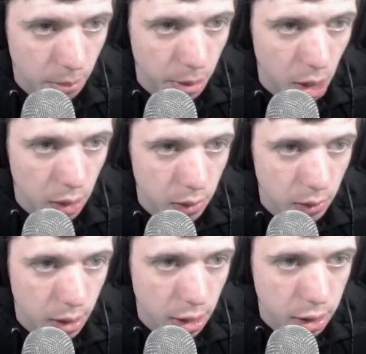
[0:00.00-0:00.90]
but
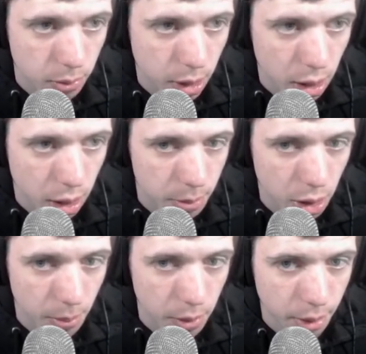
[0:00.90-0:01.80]
this is where it comes
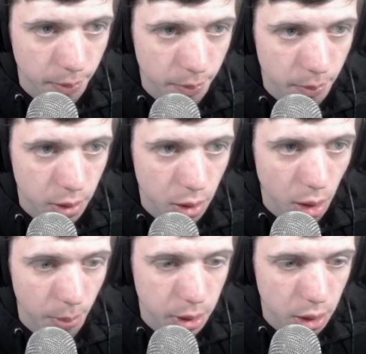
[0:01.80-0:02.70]
up, right?
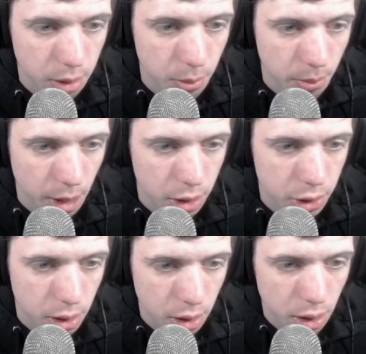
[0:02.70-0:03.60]
Up here, emote
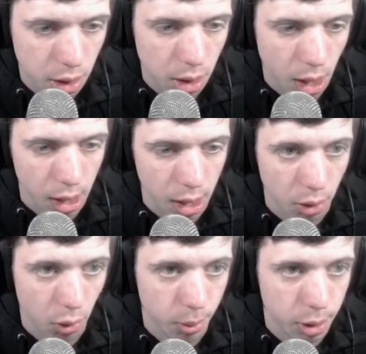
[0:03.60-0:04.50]
badge, and
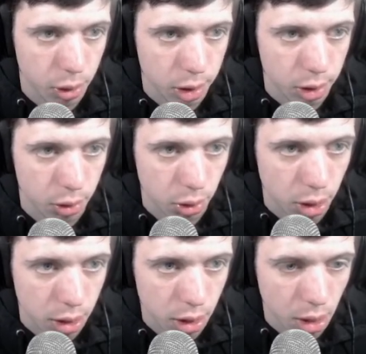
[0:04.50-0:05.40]
then all we need to do
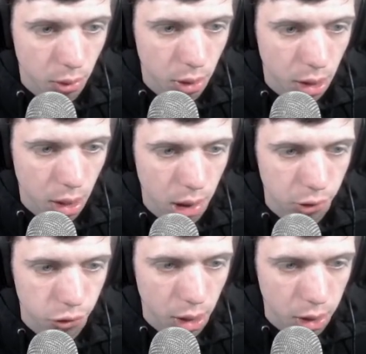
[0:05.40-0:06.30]
is click on it
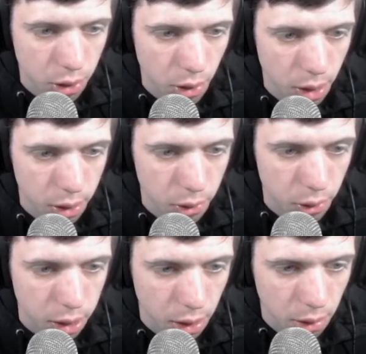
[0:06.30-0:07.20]
and drag it down into
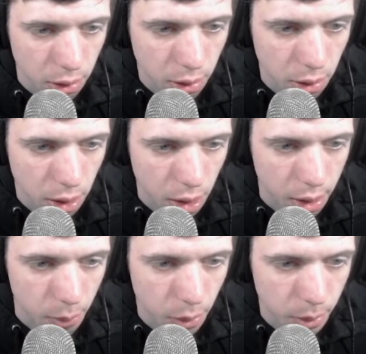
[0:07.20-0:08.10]
here.
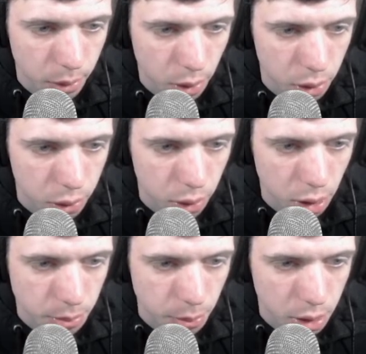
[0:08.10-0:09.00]
And what we're going to do
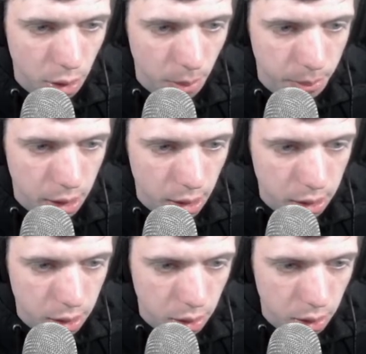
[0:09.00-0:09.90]
is put it up here
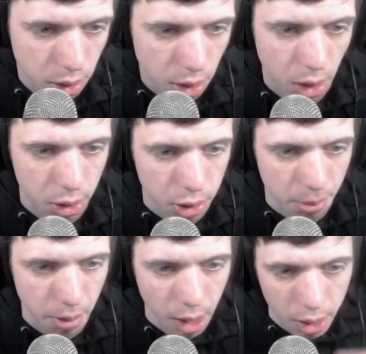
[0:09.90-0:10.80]
actually, under
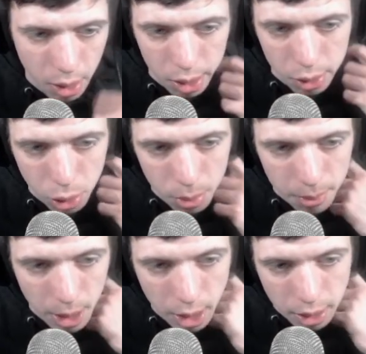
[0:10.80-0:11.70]
black, on top
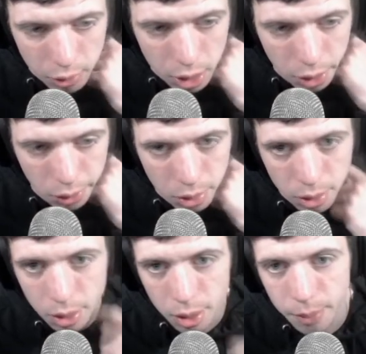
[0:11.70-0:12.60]
of black right now.
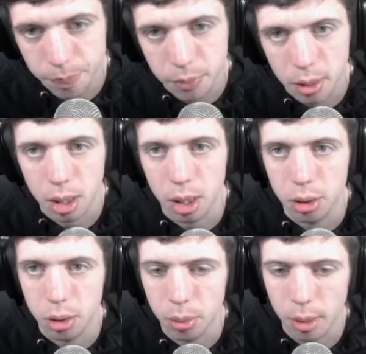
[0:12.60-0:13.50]

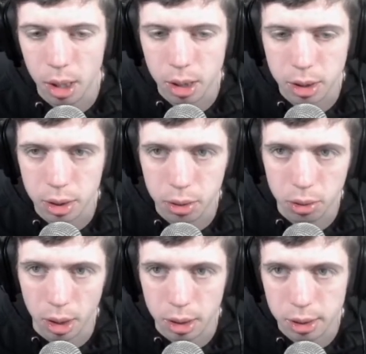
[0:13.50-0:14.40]
And now what I need to
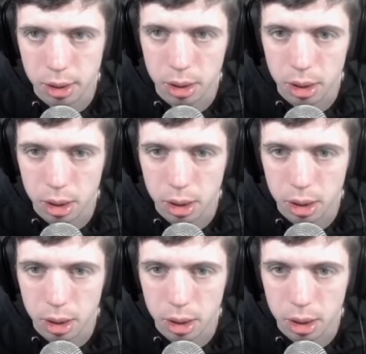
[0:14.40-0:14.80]
do is